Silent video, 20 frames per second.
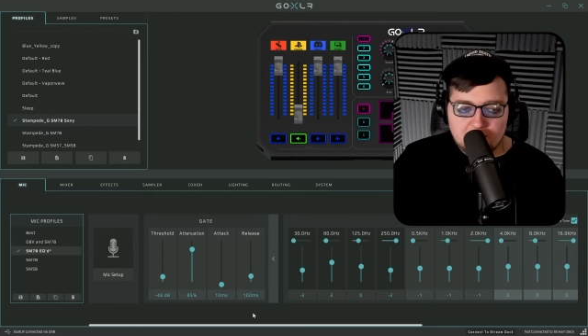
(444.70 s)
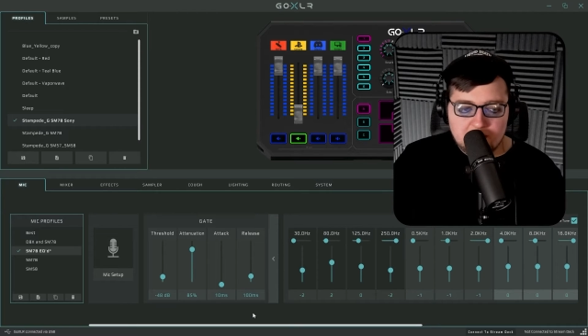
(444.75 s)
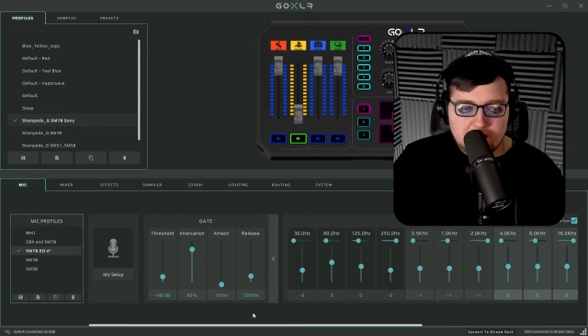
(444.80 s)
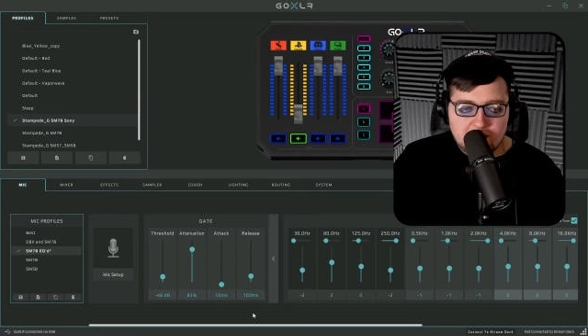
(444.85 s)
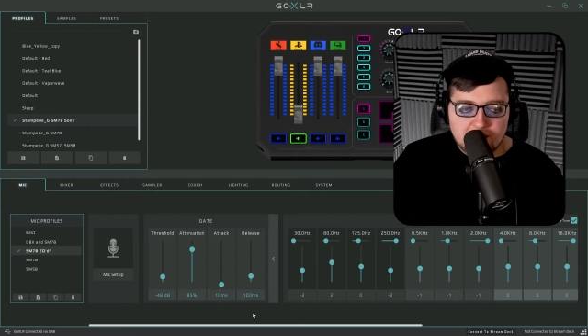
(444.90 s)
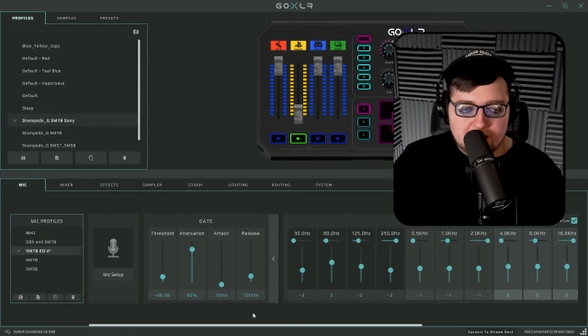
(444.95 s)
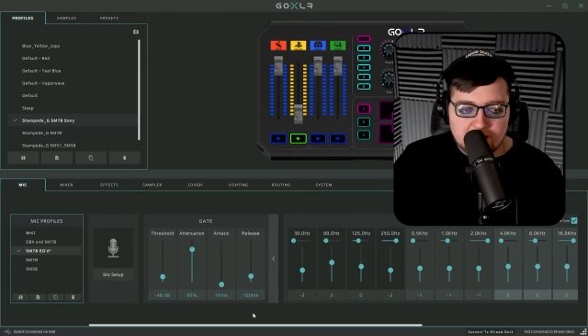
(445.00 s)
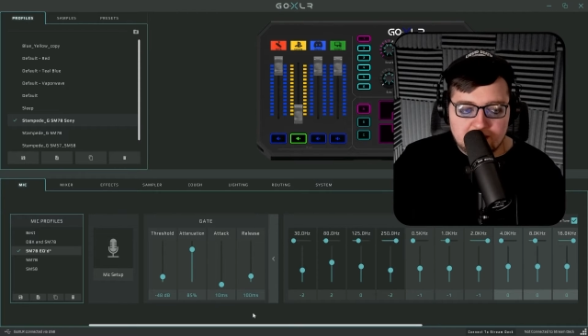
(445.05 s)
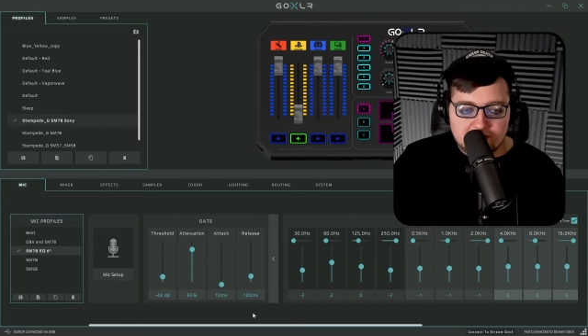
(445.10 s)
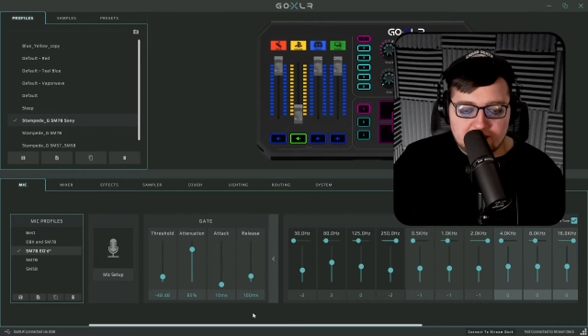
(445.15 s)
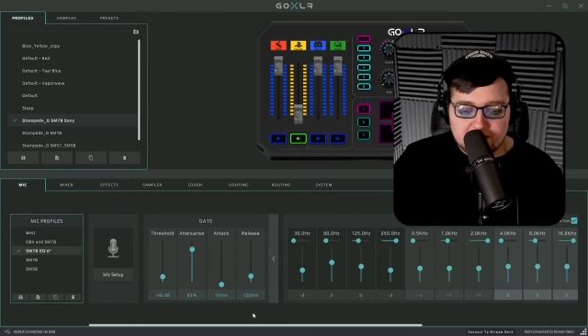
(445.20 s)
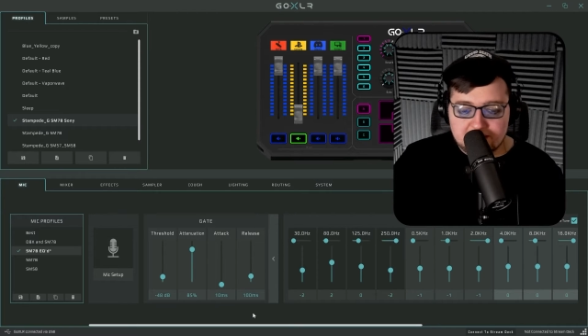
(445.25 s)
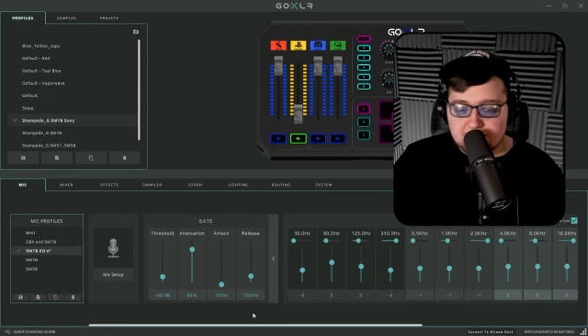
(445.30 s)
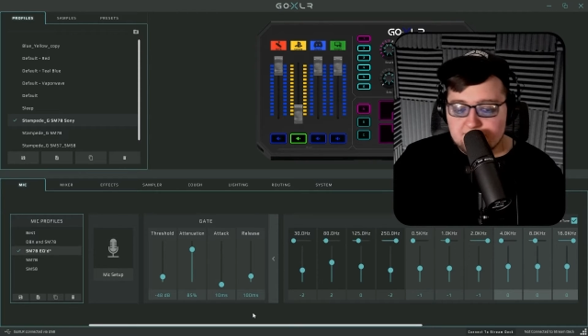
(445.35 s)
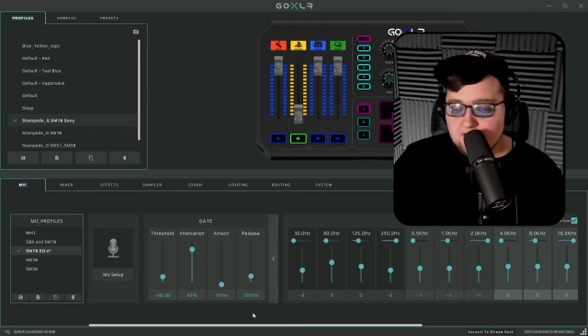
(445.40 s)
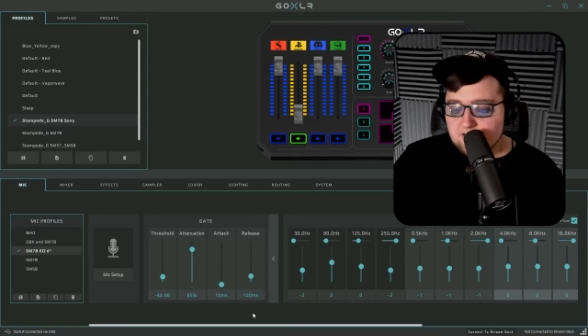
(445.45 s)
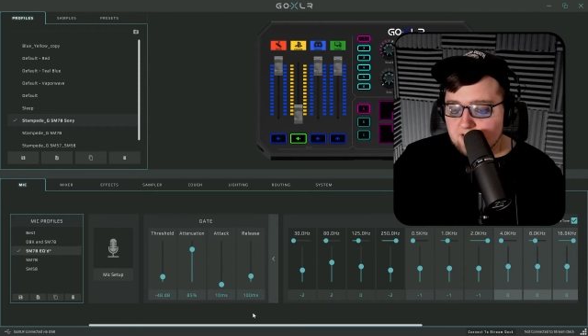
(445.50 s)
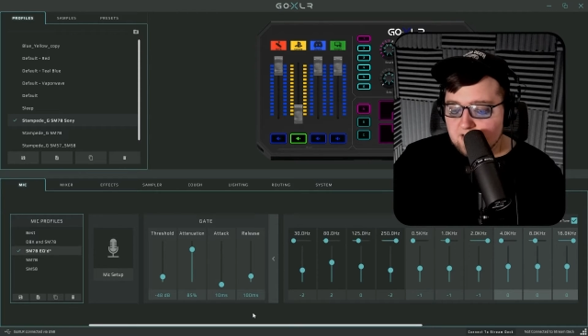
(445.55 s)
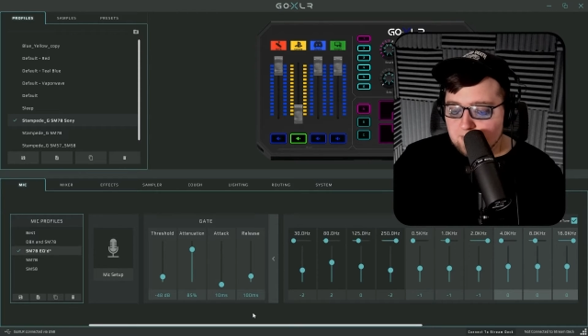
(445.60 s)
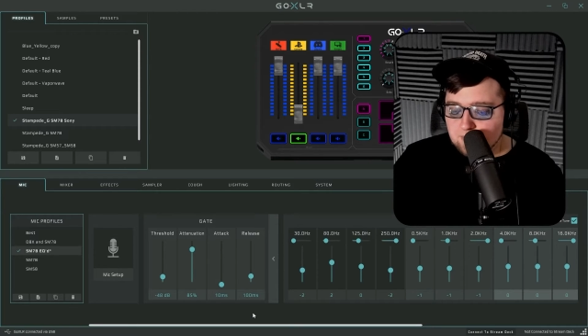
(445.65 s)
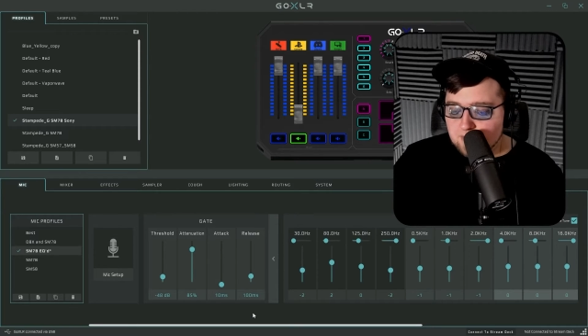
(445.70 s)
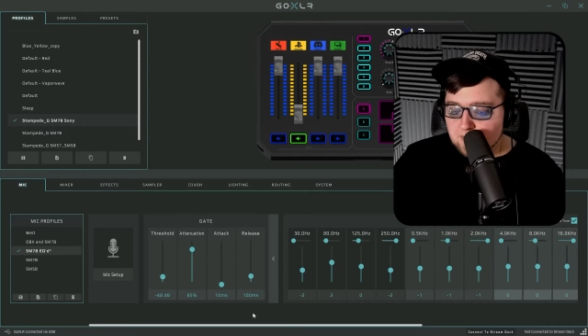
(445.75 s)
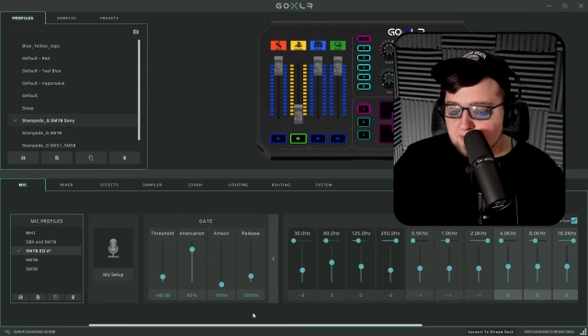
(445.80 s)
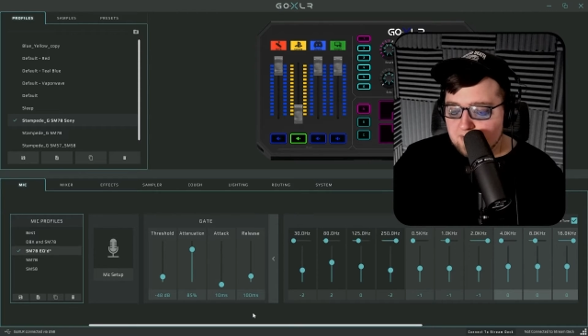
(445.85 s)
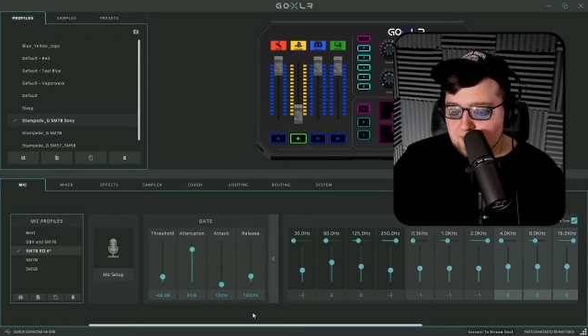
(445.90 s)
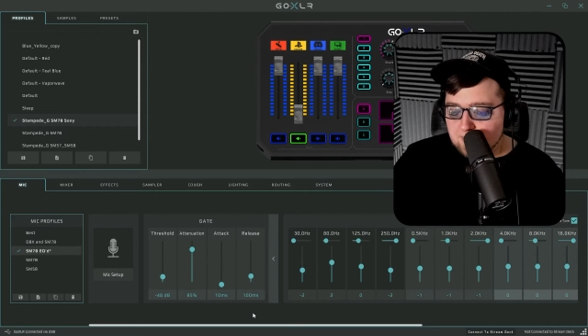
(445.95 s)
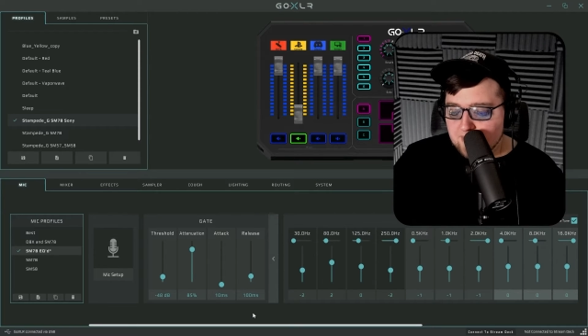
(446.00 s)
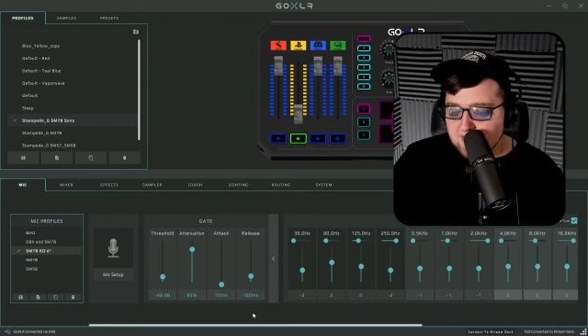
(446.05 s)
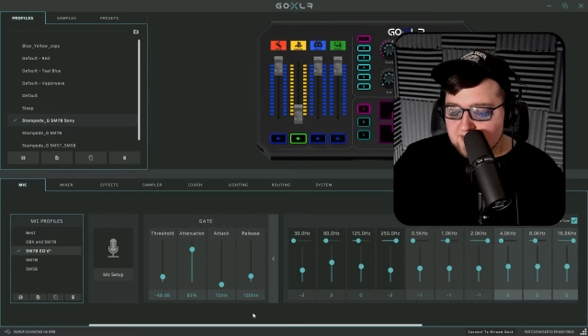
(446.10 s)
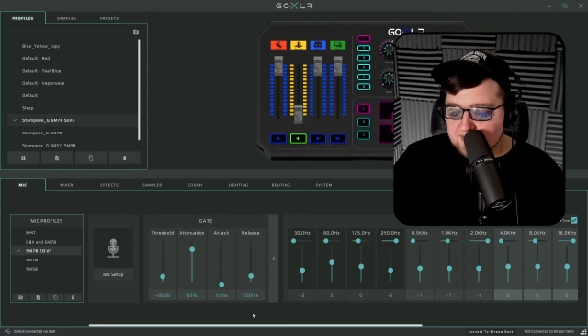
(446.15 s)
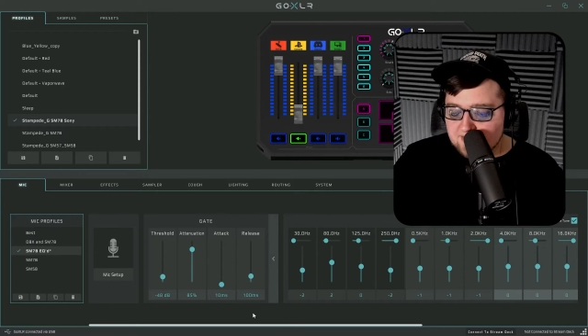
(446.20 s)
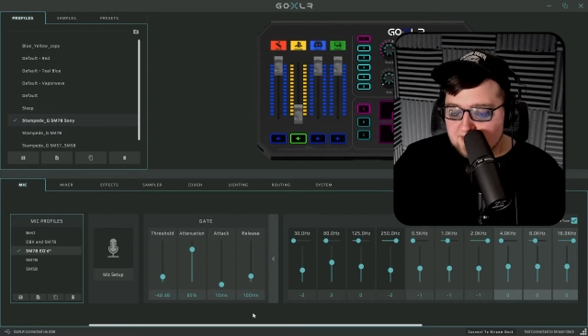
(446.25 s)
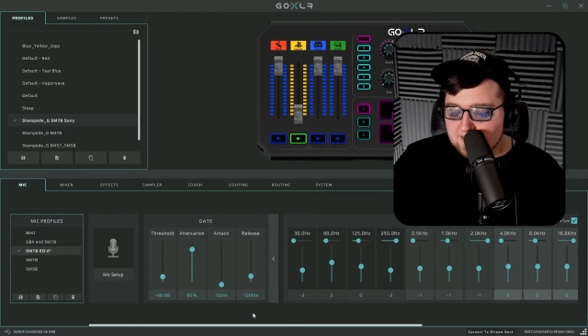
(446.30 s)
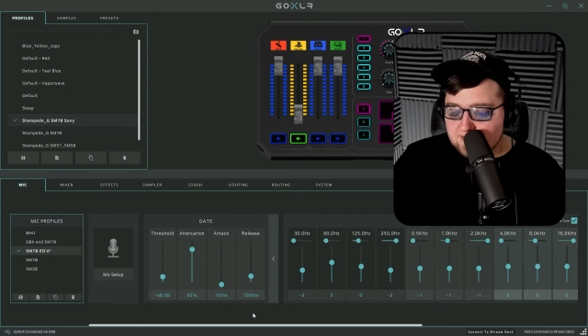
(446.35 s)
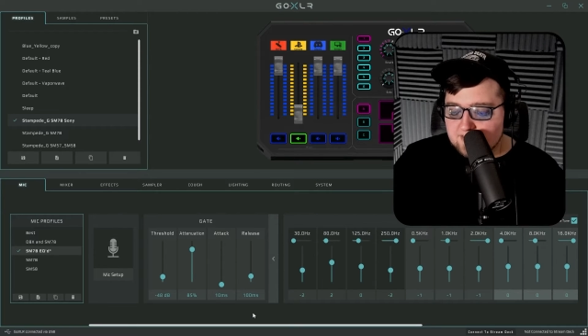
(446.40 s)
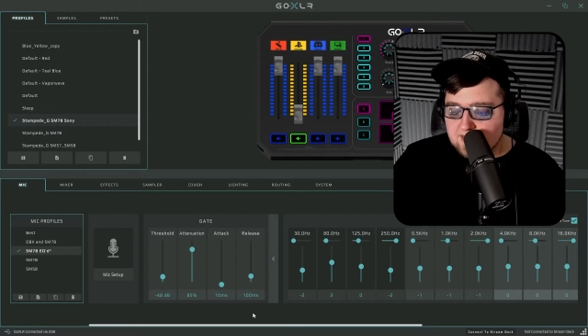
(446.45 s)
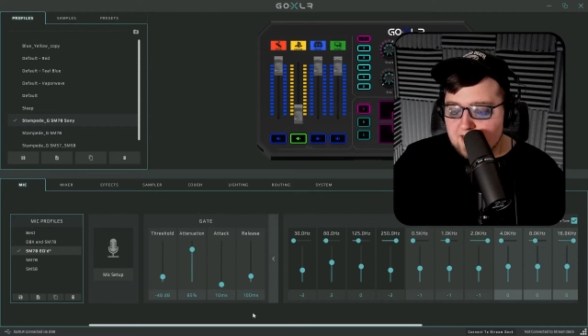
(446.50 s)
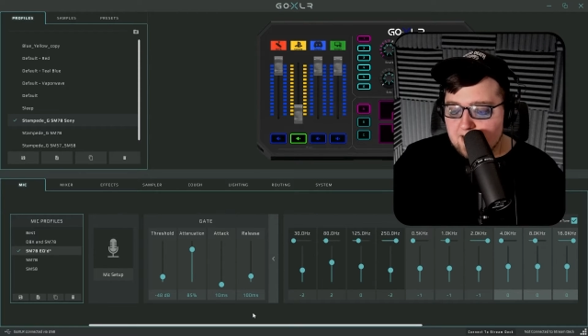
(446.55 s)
That's not going to blow anybody's ears